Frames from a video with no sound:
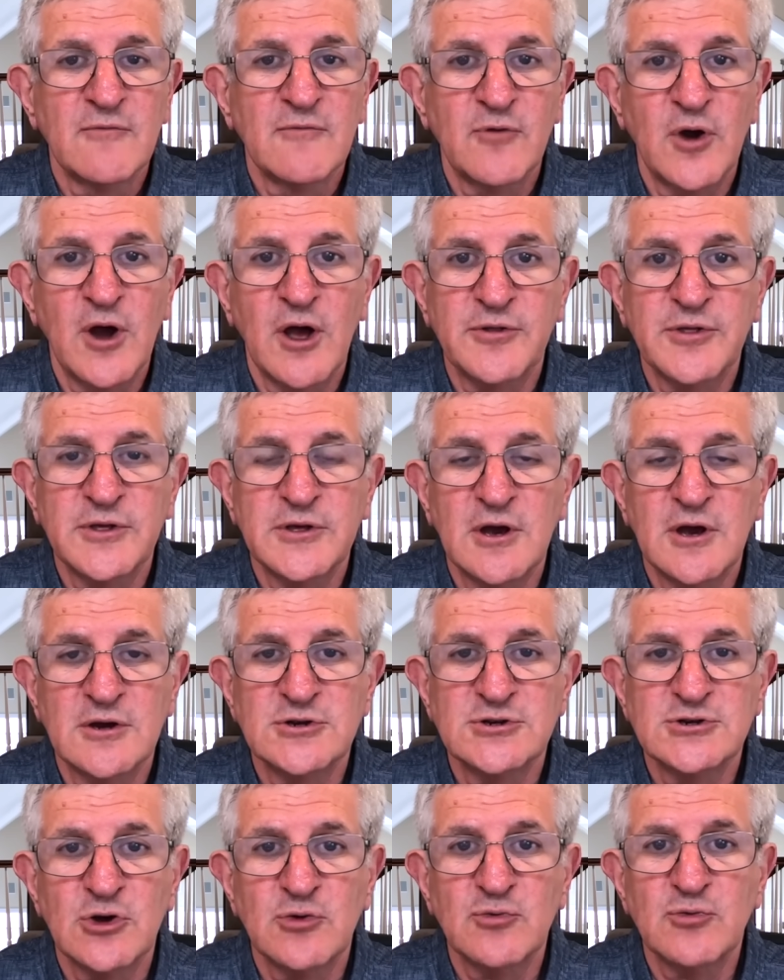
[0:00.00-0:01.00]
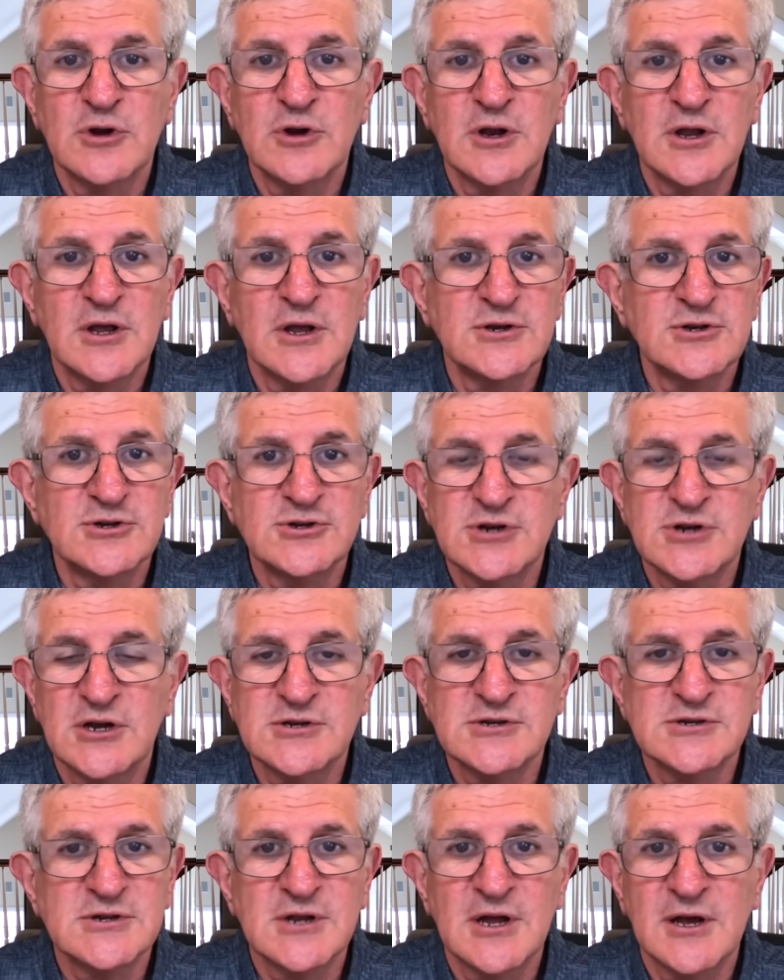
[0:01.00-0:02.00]
for healthy young children. It's
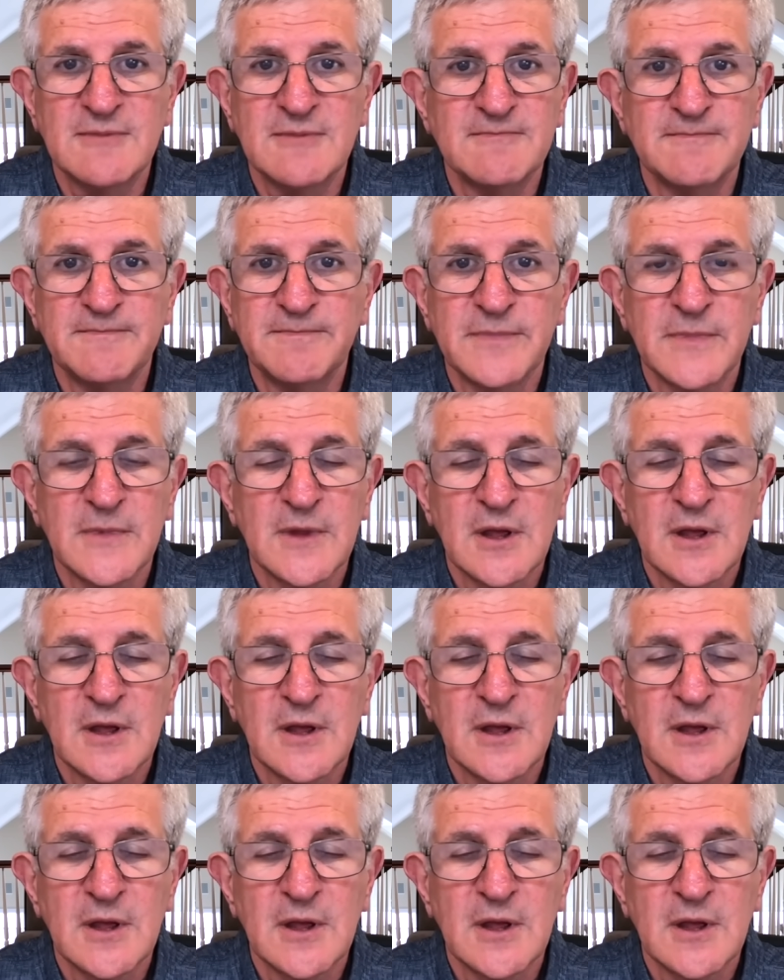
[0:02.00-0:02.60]
just um,